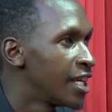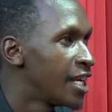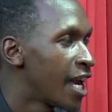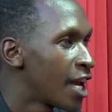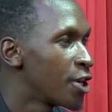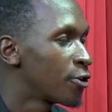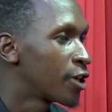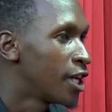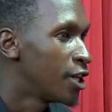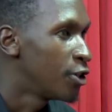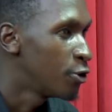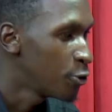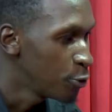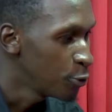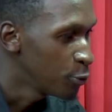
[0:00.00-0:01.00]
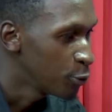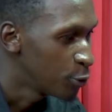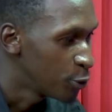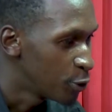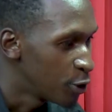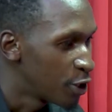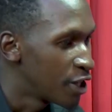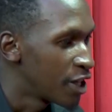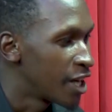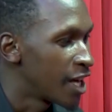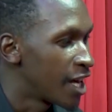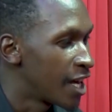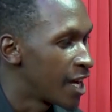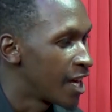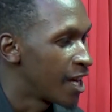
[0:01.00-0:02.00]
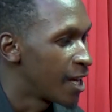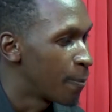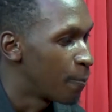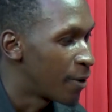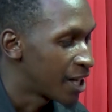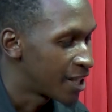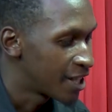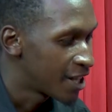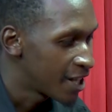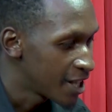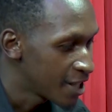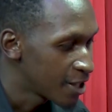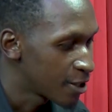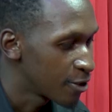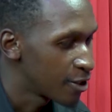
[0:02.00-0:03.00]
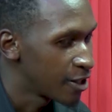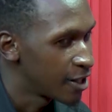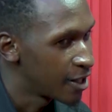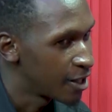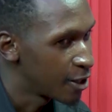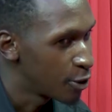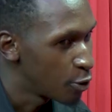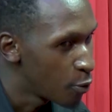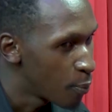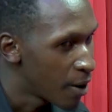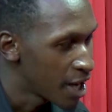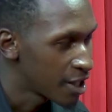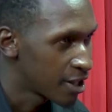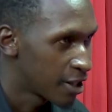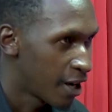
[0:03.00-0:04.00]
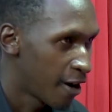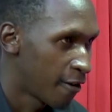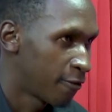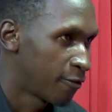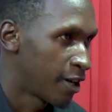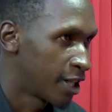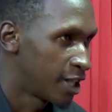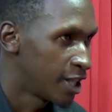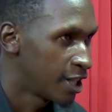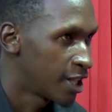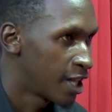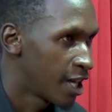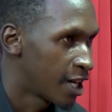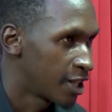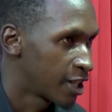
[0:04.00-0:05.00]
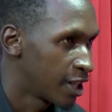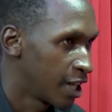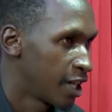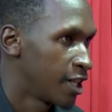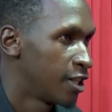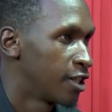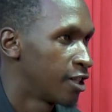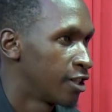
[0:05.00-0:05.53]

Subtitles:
Yeah, you can do, but this you must have attained that grade.